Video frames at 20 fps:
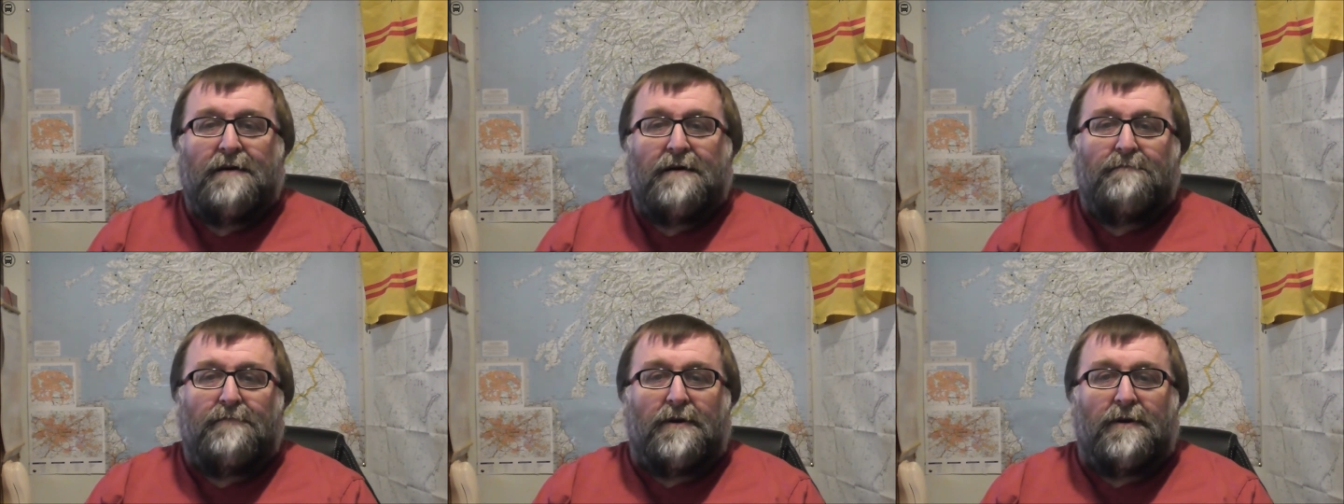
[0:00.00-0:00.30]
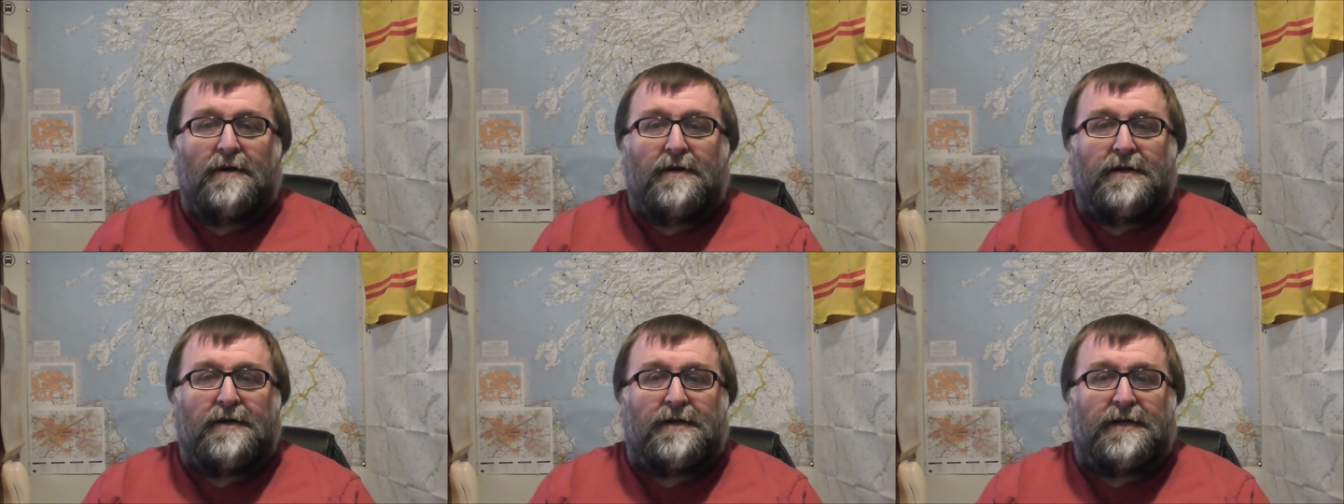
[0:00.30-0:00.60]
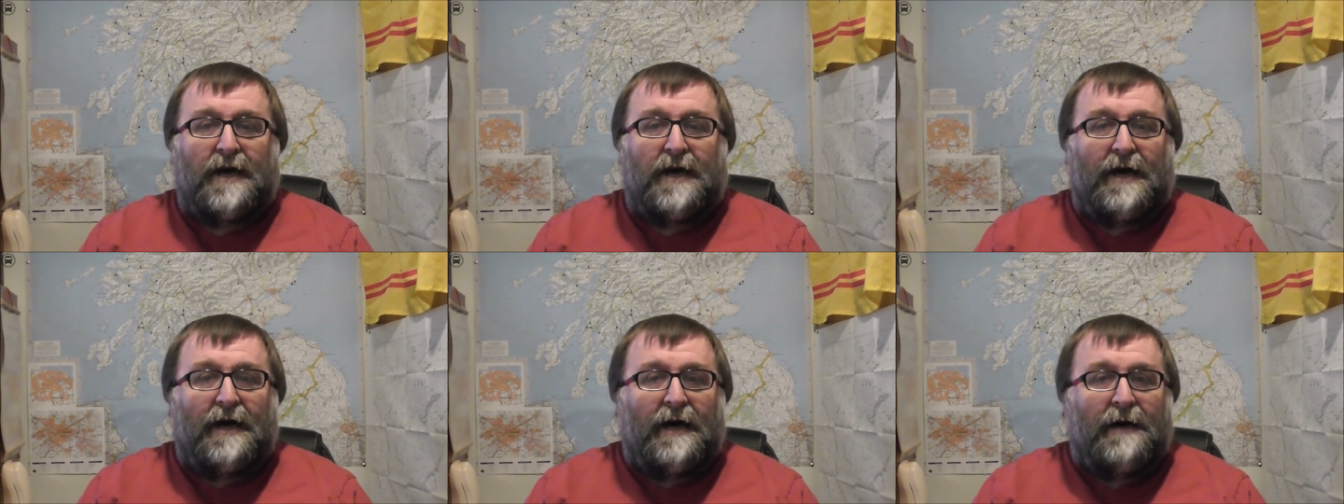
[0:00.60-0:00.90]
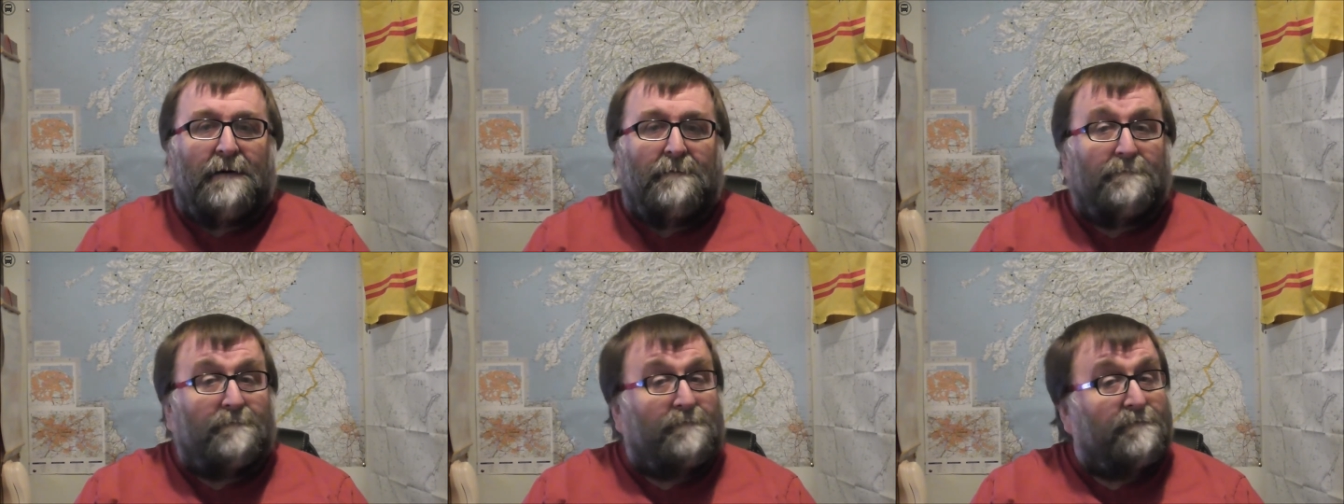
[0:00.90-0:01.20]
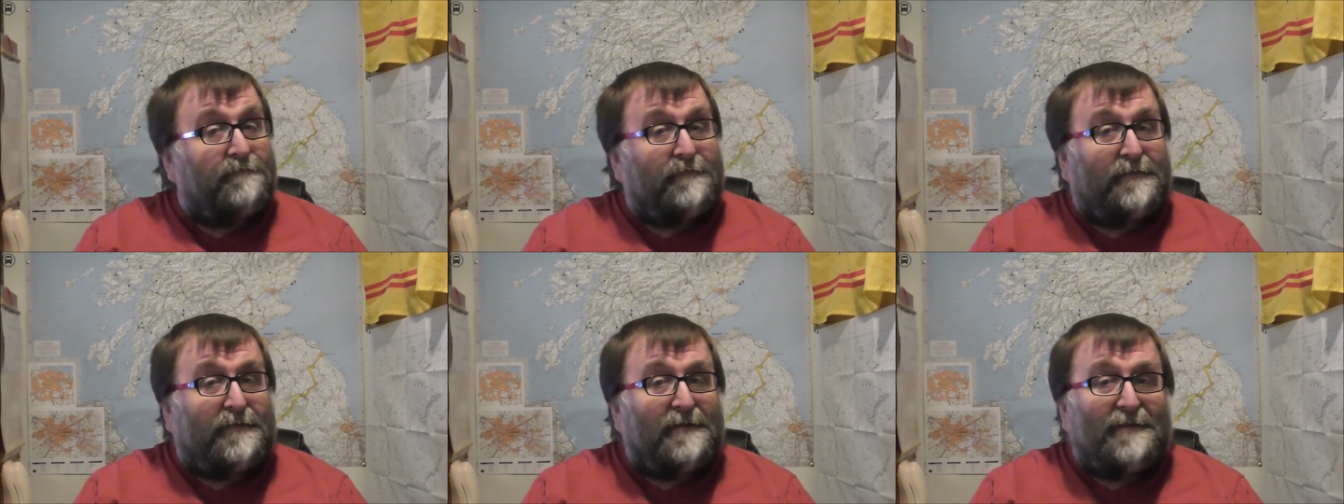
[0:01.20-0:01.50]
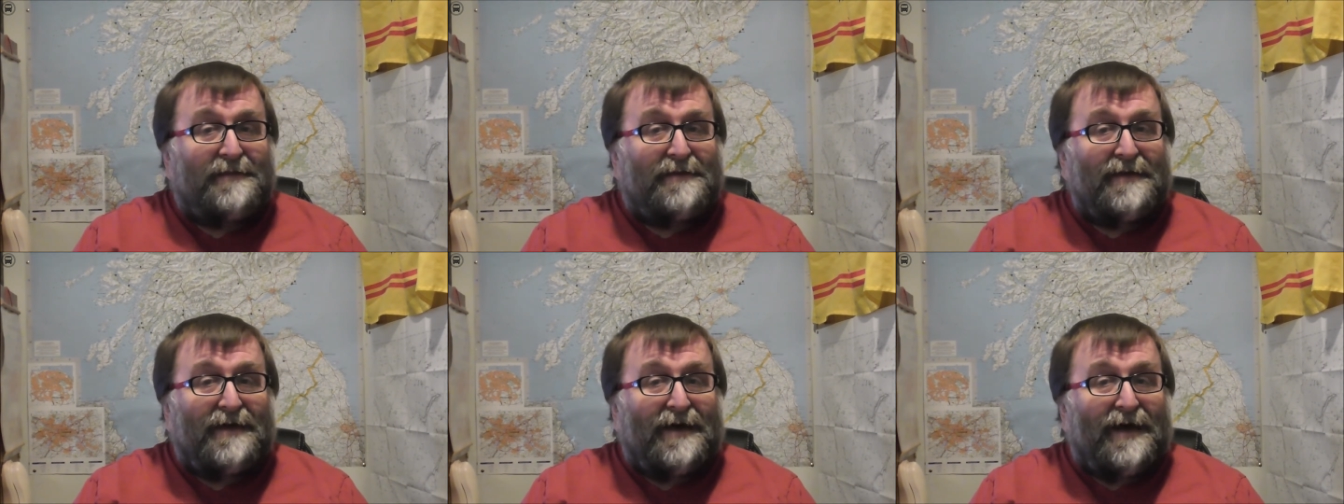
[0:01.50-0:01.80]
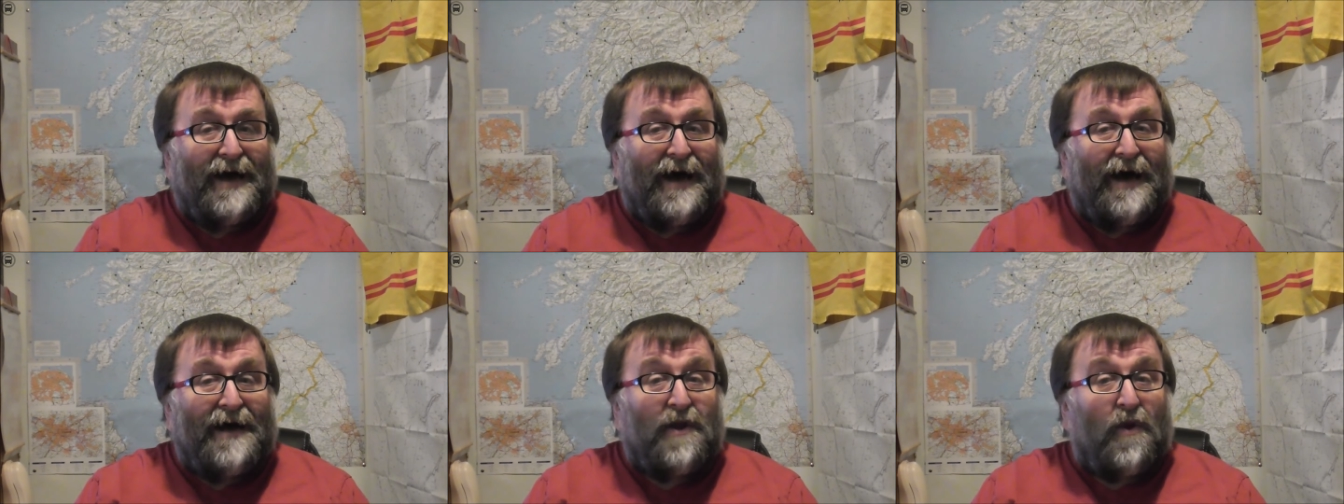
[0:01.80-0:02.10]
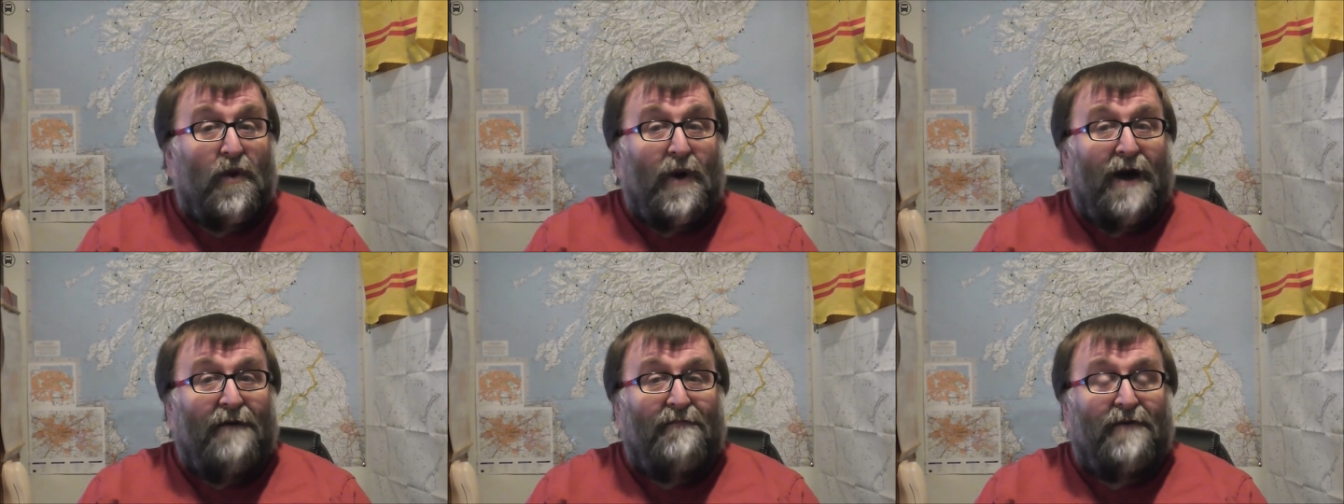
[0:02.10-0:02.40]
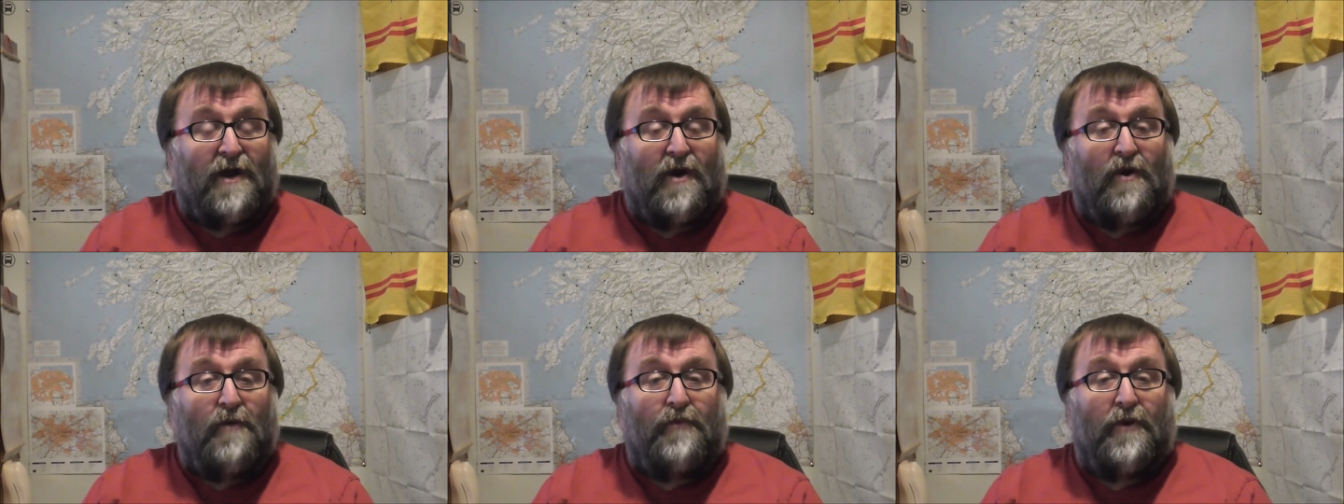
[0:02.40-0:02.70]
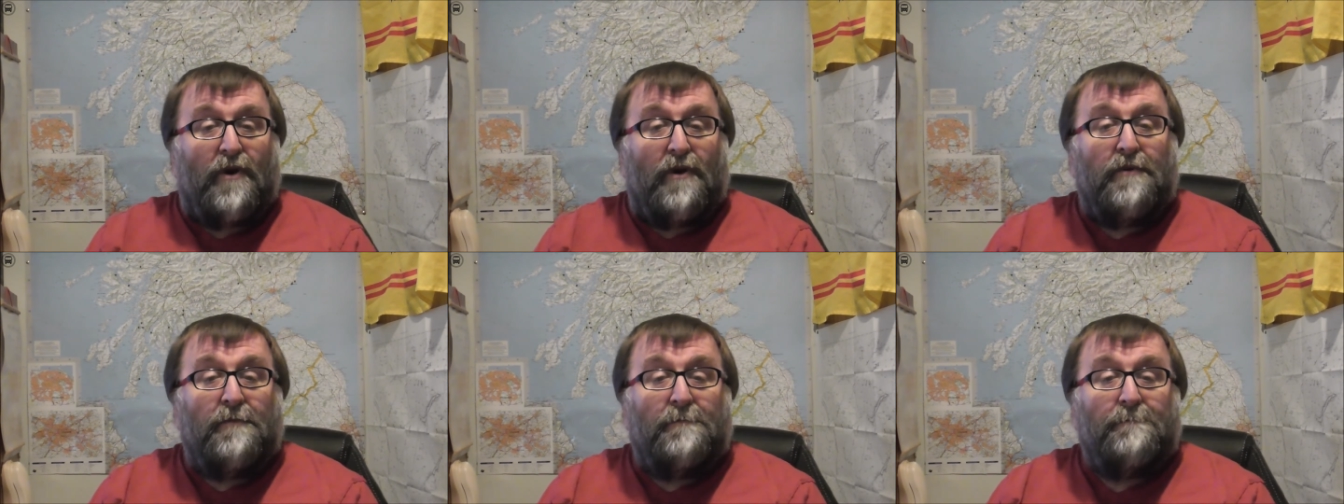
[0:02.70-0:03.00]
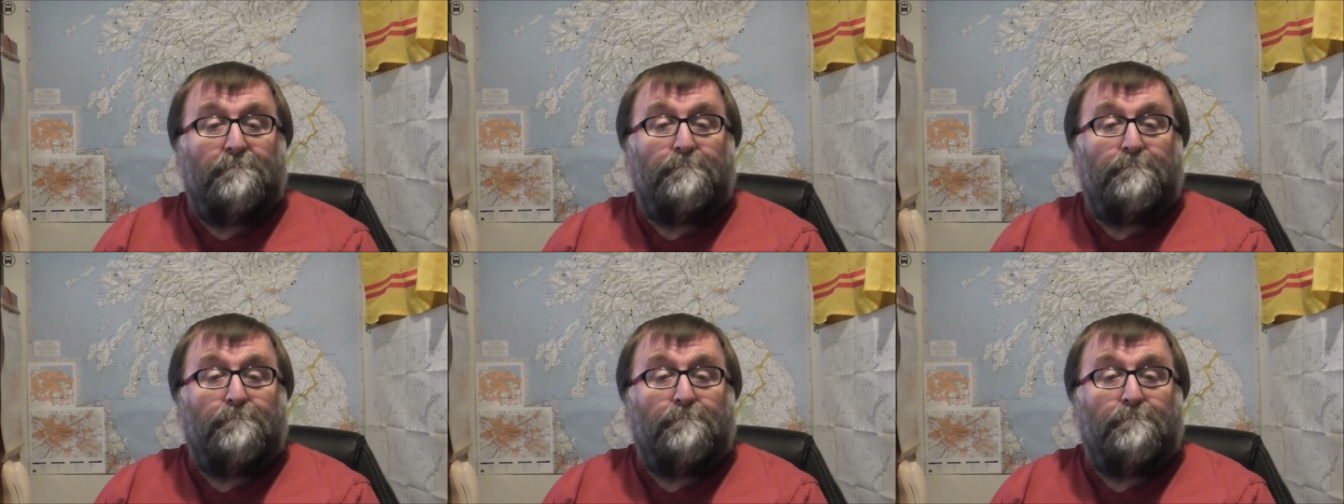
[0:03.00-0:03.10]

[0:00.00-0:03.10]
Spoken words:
but I don't have a GoPro.